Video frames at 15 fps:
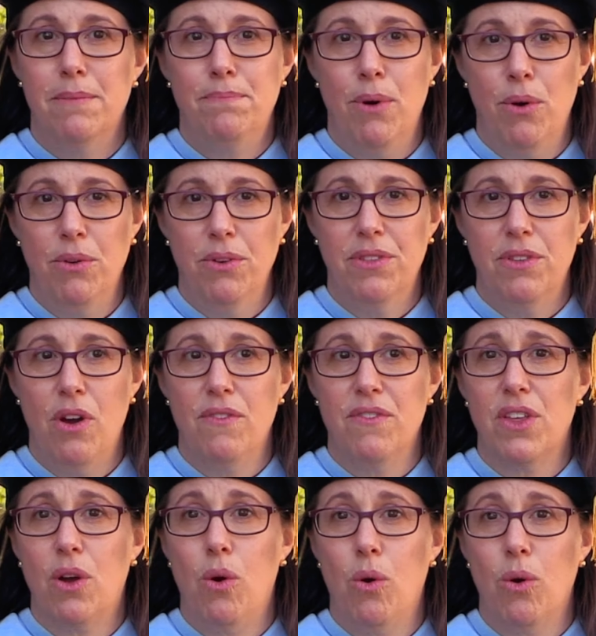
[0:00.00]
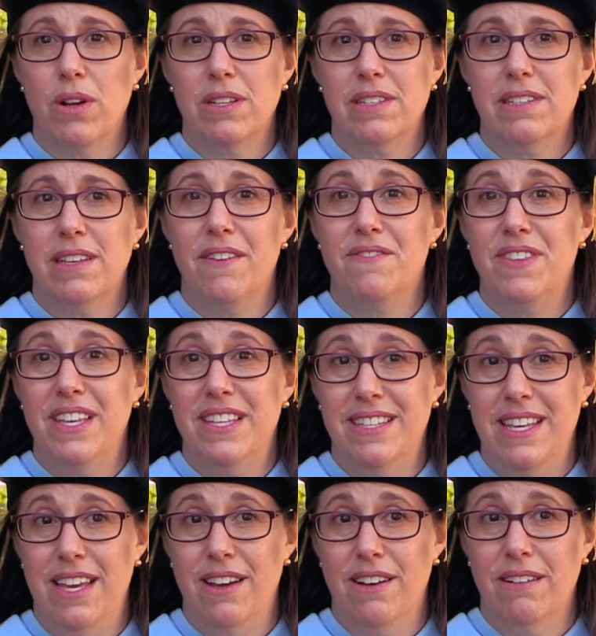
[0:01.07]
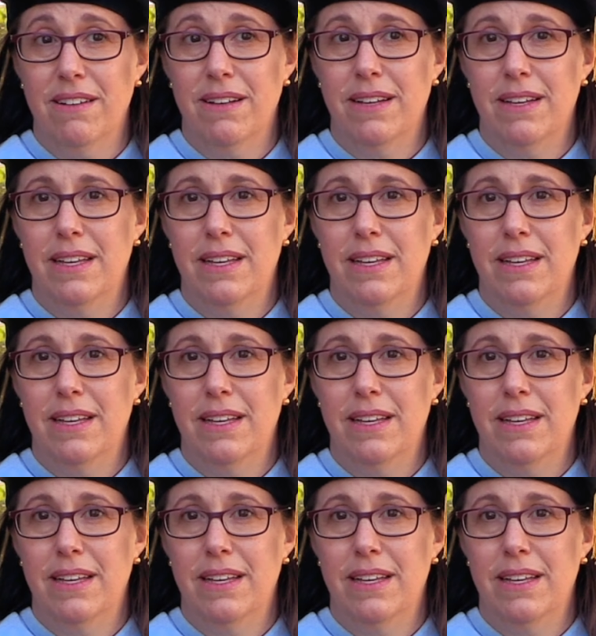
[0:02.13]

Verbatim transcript: both over the course of this year